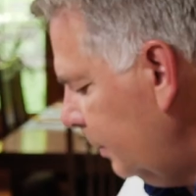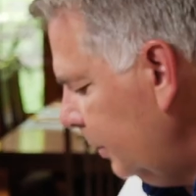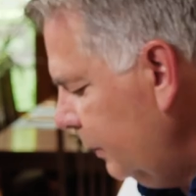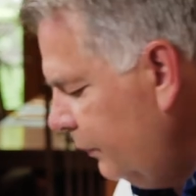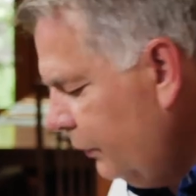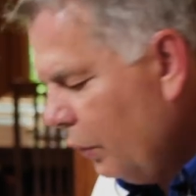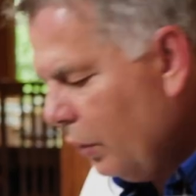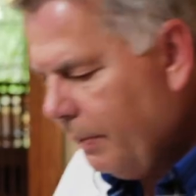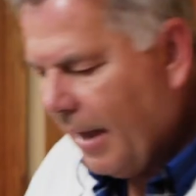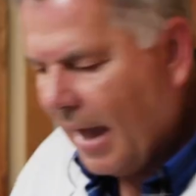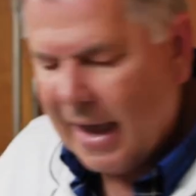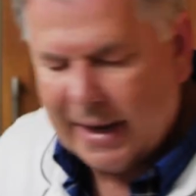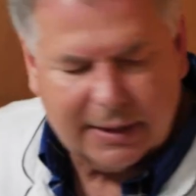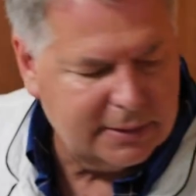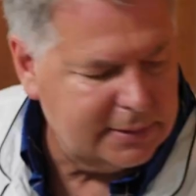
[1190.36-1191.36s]
believe, 4
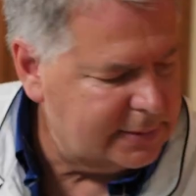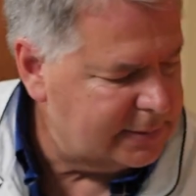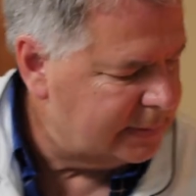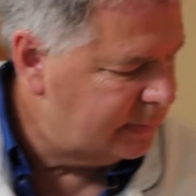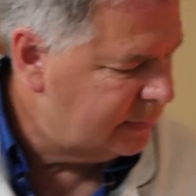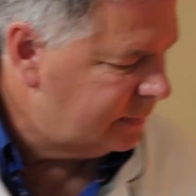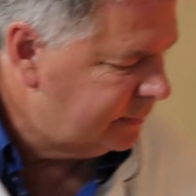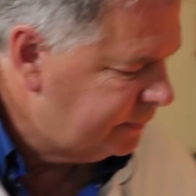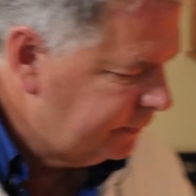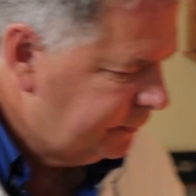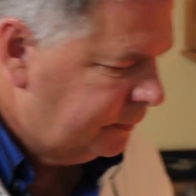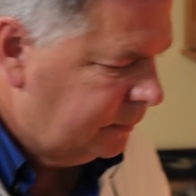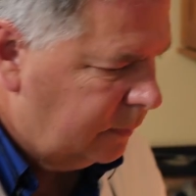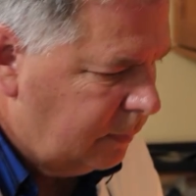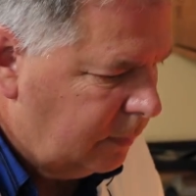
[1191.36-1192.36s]
packets.
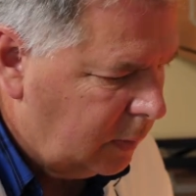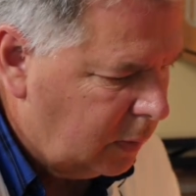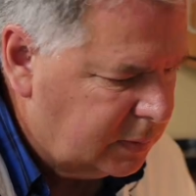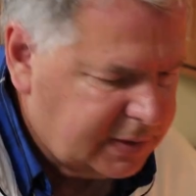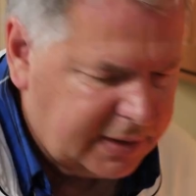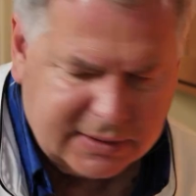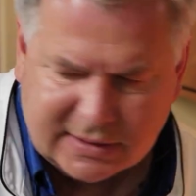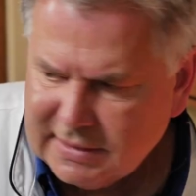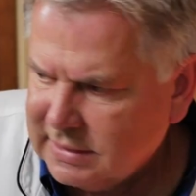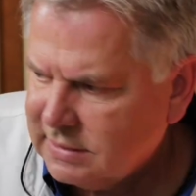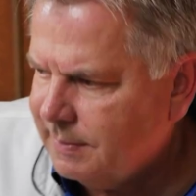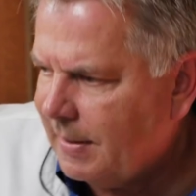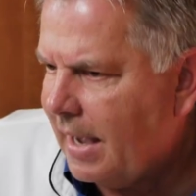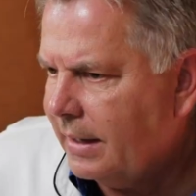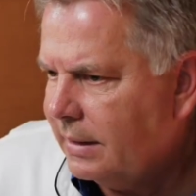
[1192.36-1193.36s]
Was that
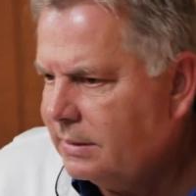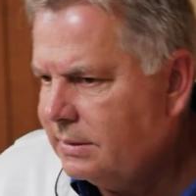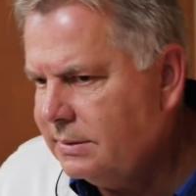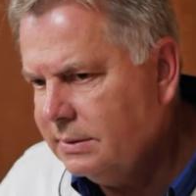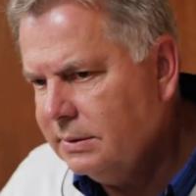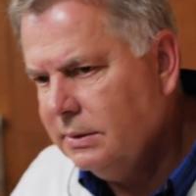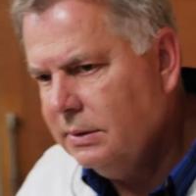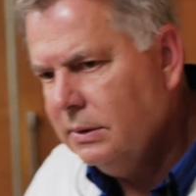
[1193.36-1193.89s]
6 packets?